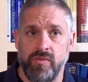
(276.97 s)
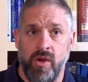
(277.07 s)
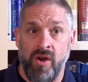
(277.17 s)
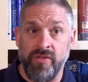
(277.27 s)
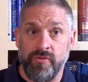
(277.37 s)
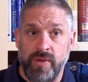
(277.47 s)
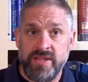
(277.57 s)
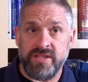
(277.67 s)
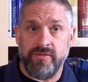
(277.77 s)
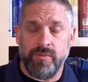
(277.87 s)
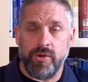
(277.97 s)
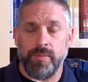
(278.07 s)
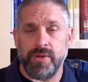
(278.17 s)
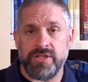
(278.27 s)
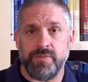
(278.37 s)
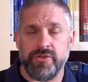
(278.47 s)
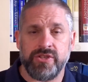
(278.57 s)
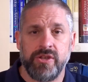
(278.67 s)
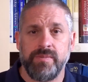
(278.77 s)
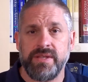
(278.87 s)
all the rest of the moral principles
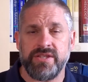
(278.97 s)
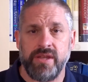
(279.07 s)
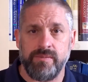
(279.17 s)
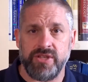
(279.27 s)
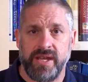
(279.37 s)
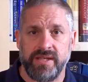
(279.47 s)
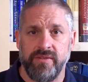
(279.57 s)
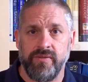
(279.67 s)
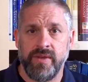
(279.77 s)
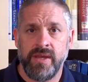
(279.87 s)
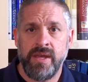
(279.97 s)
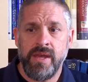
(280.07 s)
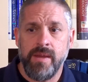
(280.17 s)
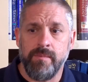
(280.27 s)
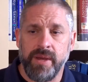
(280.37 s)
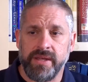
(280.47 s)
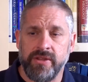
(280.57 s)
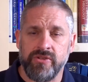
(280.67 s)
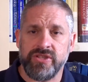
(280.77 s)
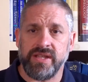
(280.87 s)
could be subjective. But
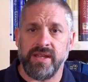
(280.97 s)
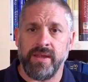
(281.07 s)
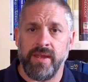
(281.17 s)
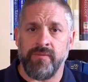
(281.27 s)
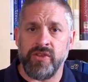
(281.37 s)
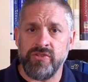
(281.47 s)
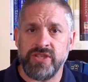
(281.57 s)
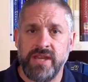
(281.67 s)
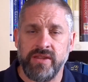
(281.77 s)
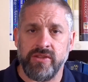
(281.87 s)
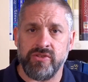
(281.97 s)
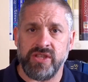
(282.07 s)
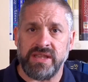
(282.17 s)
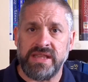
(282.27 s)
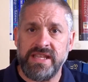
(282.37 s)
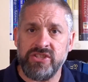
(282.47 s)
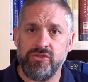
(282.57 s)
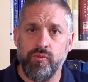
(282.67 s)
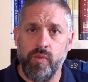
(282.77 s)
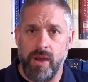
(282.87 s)
if you say that there's at
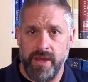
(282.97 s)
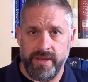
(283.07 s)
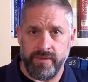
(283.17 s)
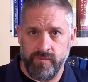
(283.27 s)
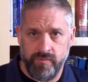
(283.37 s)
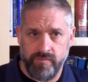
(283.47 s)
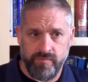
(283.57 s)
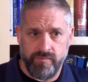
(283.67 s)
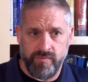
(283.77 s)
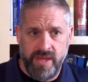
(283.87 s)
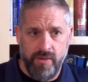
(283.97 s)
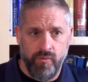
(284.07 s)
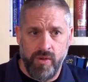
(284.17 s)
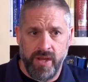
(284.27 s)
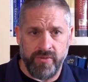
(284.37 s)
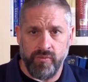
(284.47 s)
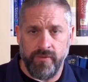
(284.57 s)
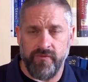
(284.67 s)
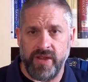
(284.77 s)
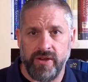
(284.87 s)
least one, and that one
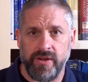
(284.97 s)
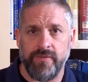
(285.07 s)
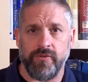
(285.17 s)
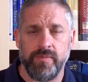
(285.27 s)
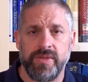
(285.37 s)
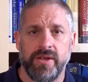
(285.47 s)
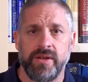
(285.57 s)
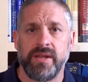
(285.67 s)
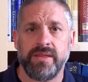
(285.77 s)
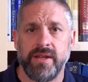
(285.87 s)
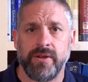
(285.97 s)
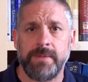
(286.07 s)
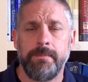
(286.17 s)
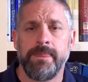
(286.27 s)
will vary from theory to theory,